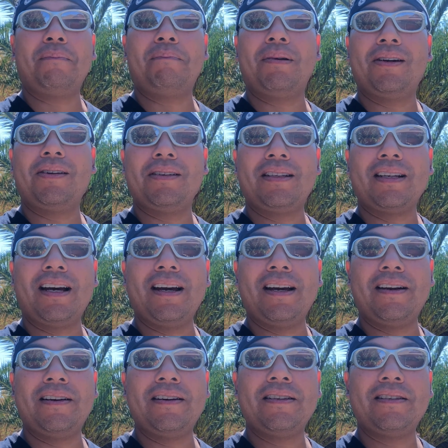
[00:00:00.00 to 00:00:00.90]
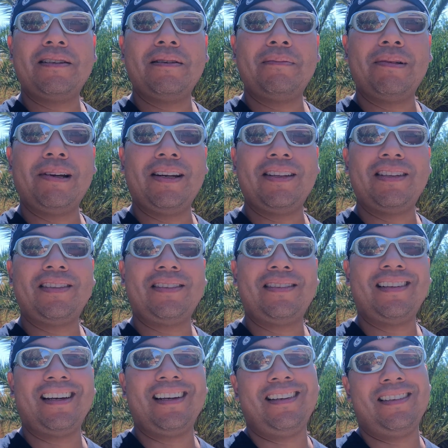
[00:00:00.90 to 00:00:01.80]
like better tires.
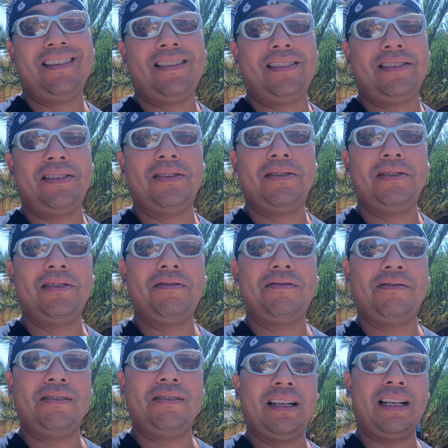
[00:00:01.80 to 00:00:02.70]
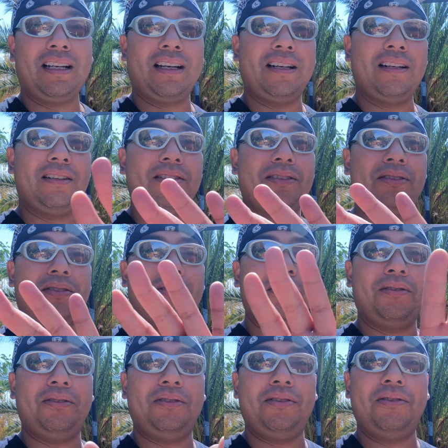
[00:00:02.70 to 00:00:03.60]
But I guess it's good like kind of just
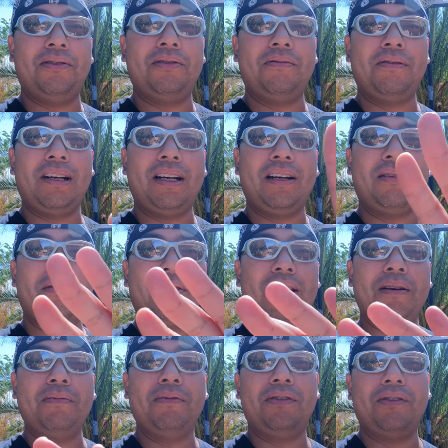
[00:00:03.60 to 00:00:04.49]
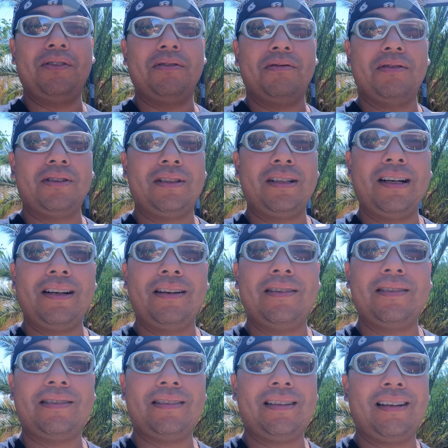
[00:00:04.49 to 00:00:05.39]
turning you around without moving your rear
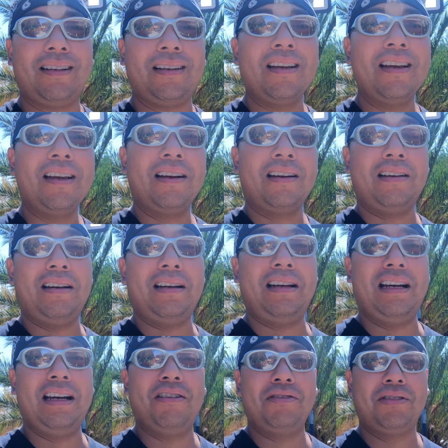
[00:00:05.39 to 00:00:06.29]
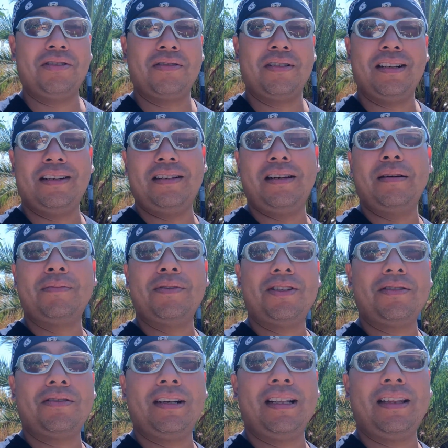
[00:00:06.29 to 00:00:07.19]
tires, like kind of how I was trying to
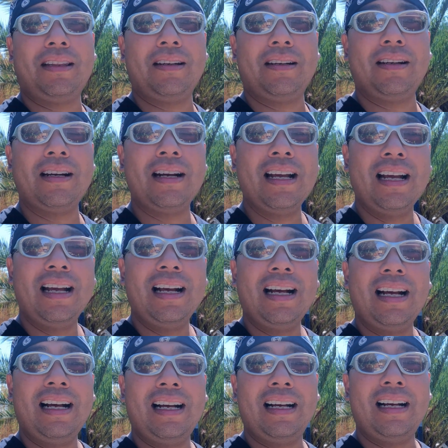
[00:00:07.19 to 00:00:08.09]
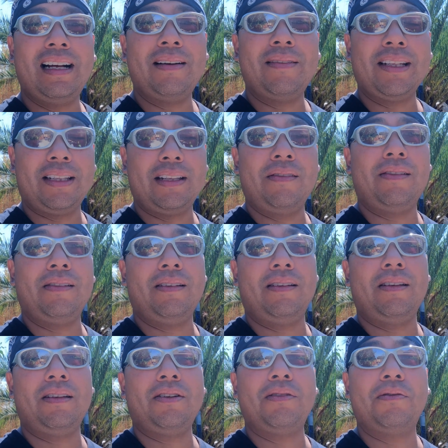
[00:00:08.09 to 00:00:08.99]
demonstrate there. I
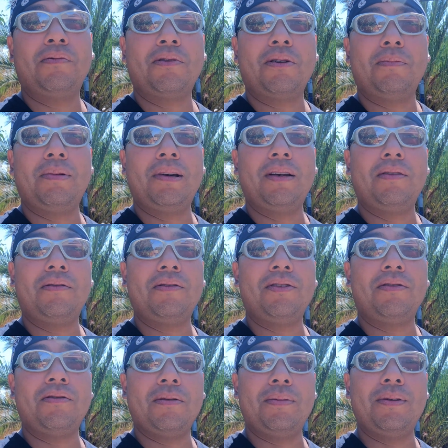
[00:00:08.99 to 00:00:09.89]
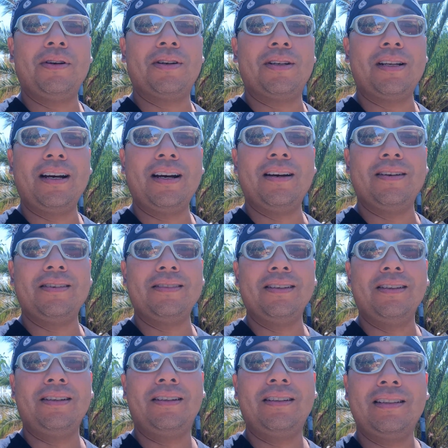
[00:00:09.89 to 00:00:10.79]
definitely think it would work better with grippier tires
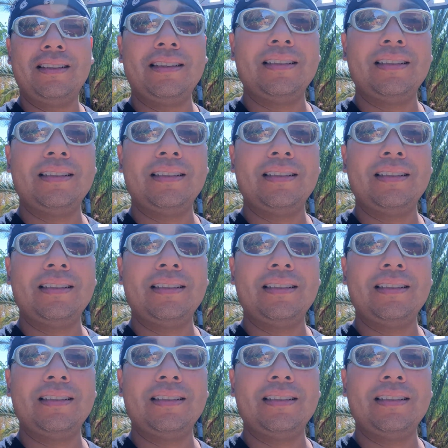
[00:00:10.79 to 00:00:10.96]
though.